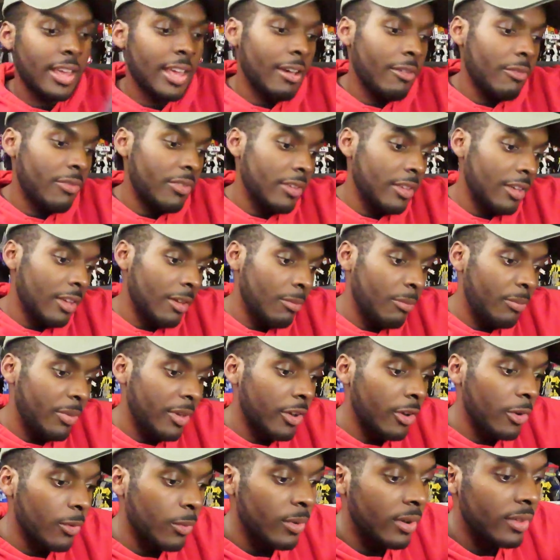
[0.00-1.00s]
I have the uh,
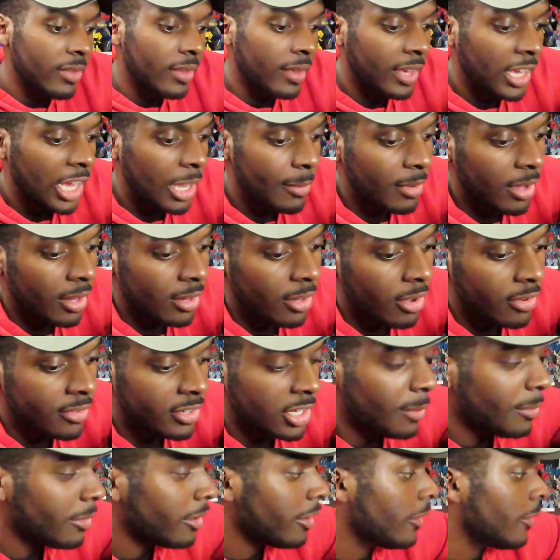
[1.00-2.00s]
bigger one that came out a long
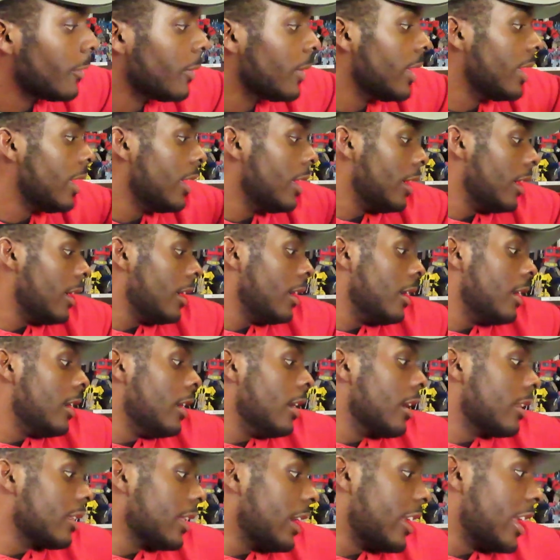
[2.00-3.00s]
time ago.
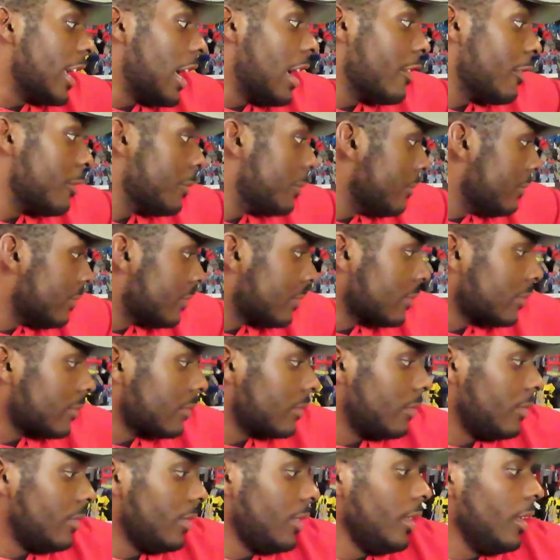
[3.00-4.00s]
Glad to have
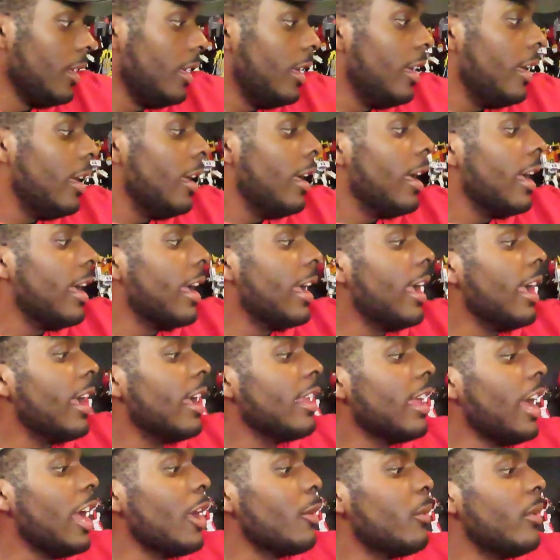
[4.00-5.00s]
him.
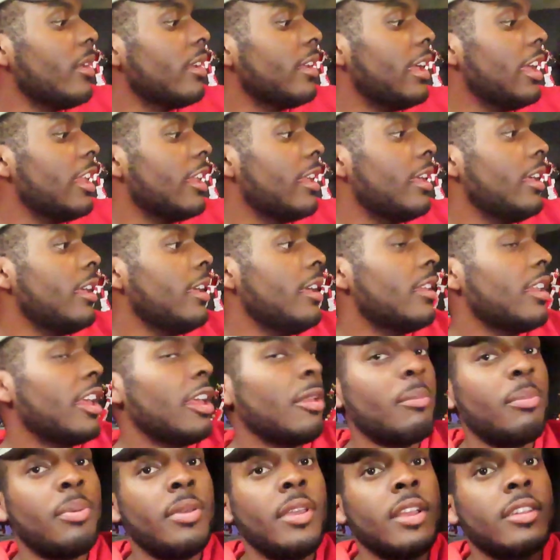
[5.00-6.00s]
And I went and hid
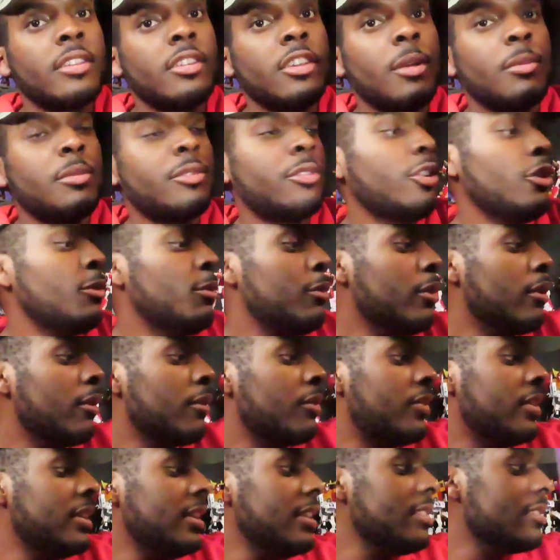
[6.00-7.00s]
and picked up two more
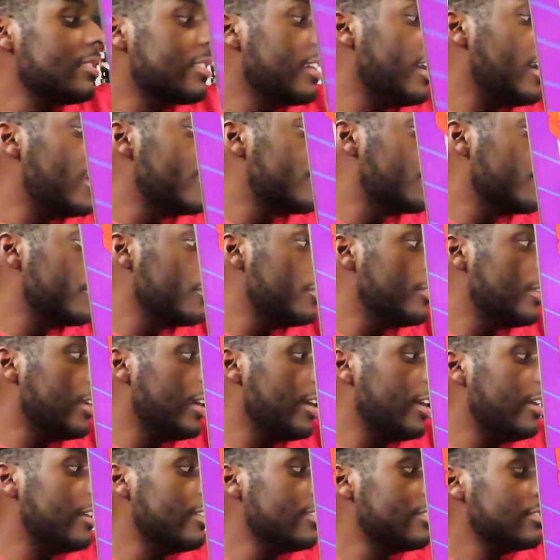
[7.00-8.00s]
of these guys for you
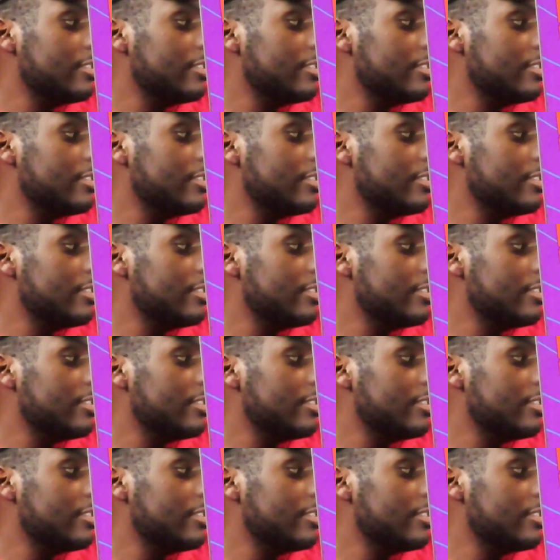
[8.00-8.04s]
guys